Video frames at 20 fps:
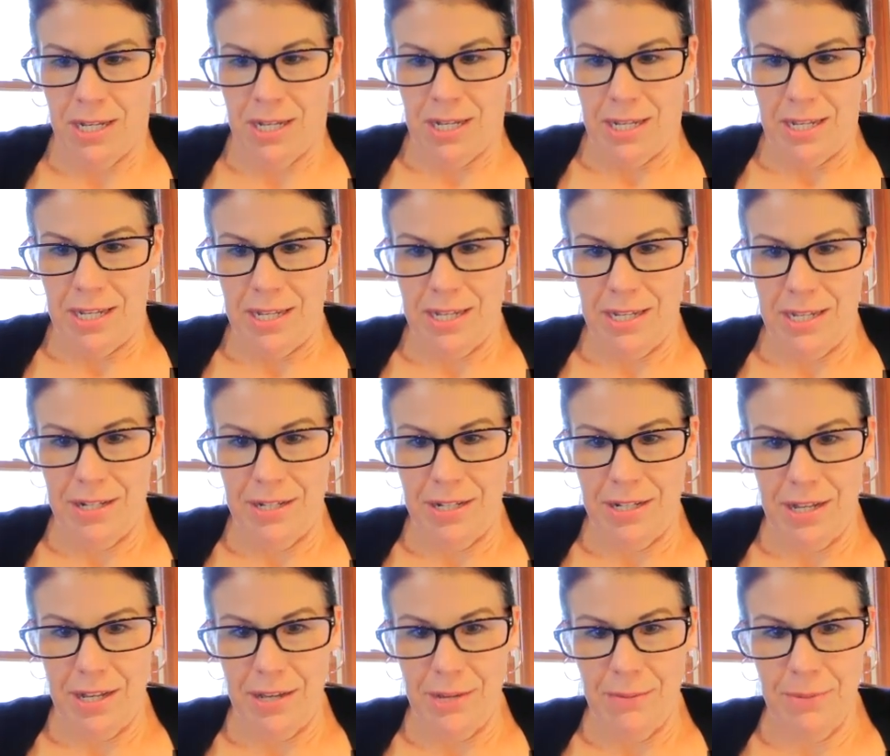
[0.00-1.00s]

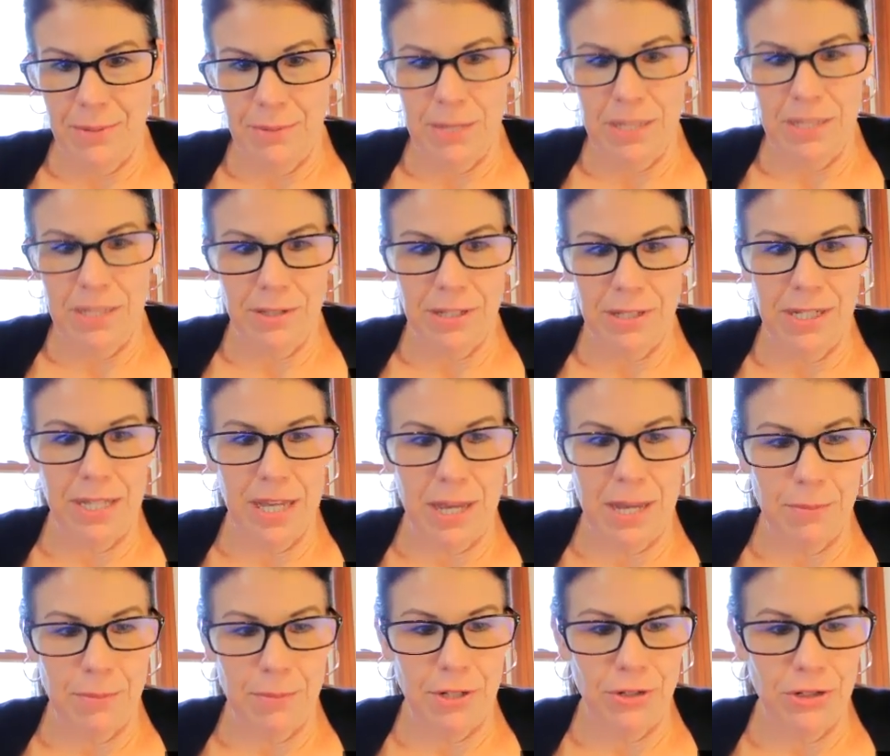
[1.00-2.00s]
And basically in
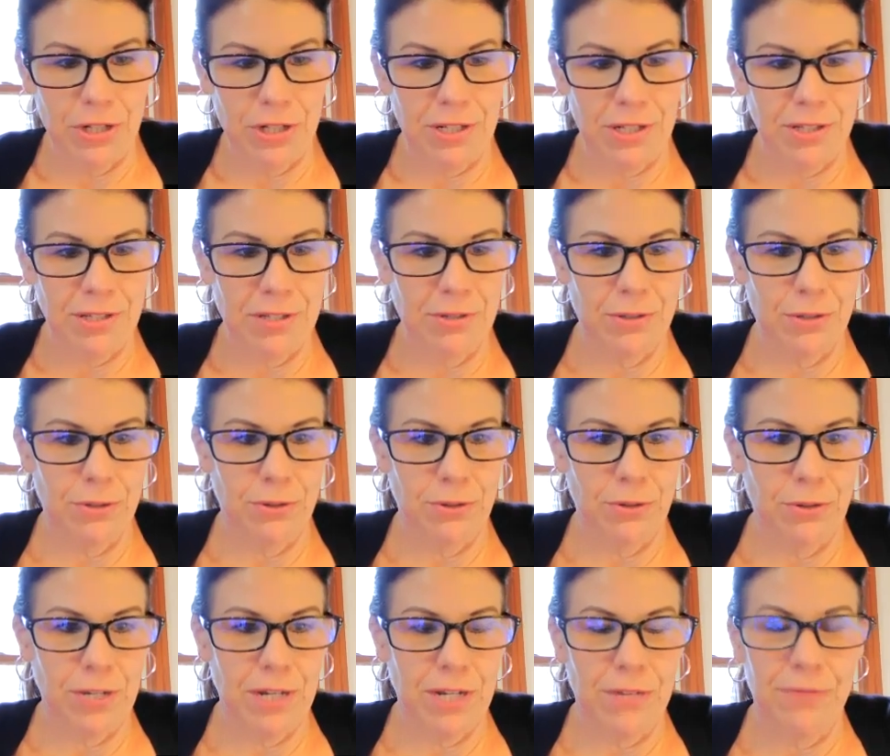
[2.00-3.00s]
that budget, you're
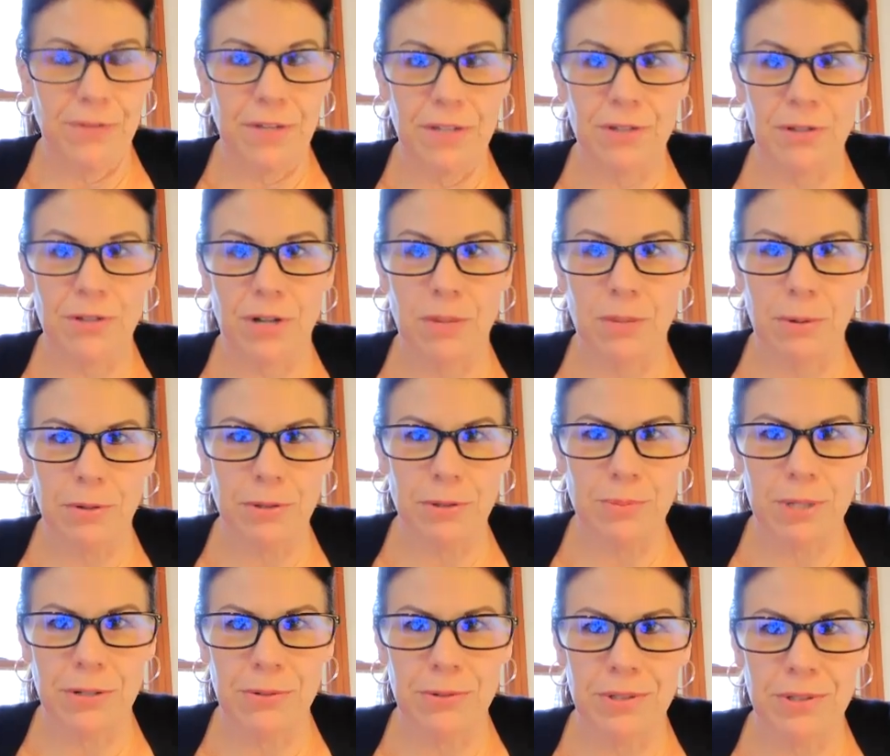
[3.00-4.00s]
looking at fixer-uppers,
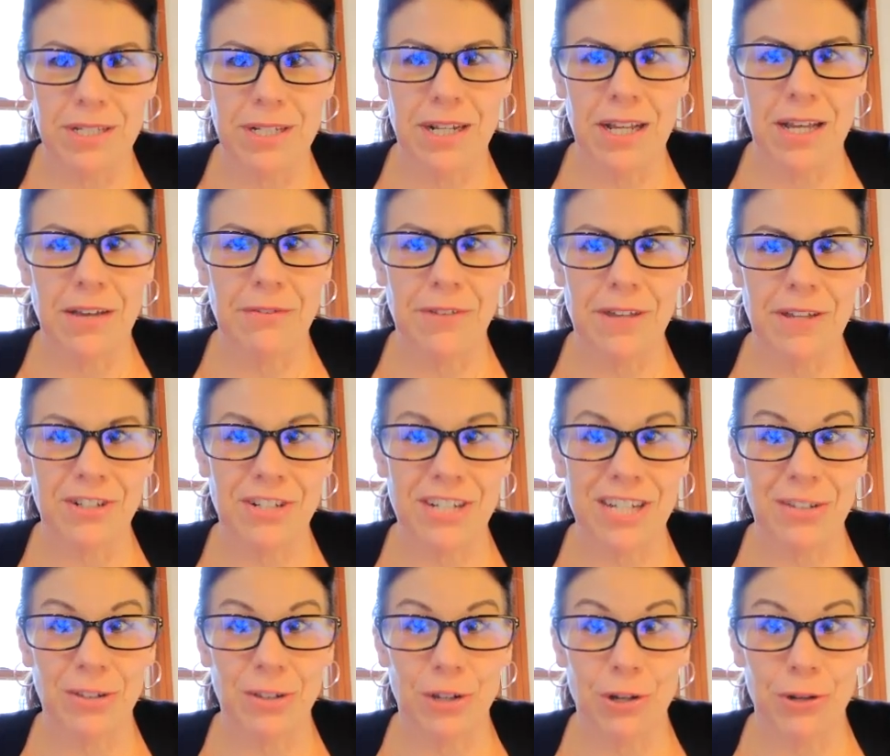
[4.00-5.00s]
but it was an
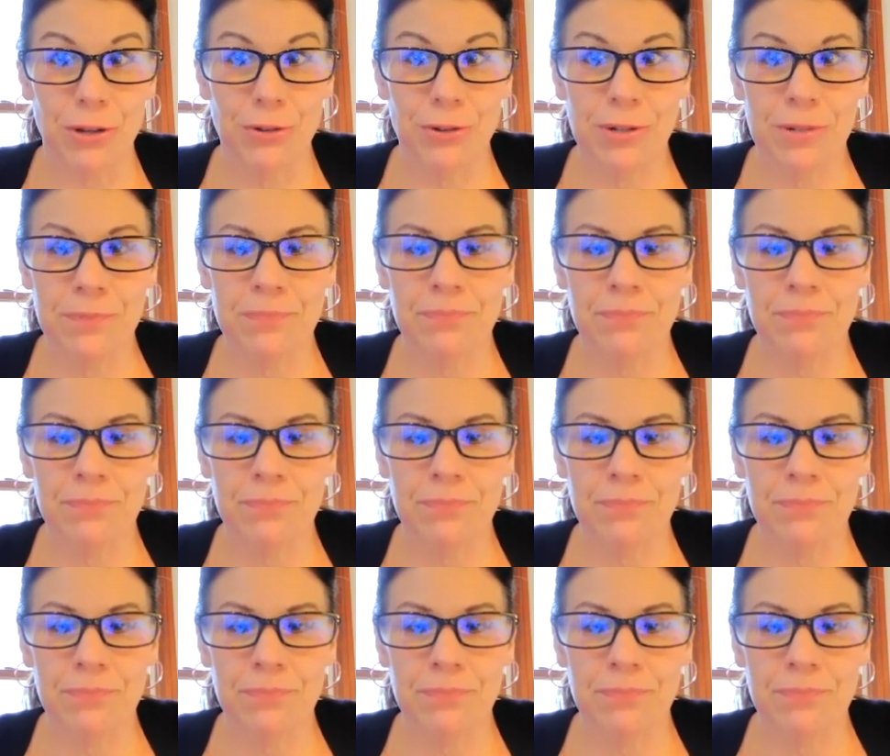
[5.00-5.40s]
FHA loan.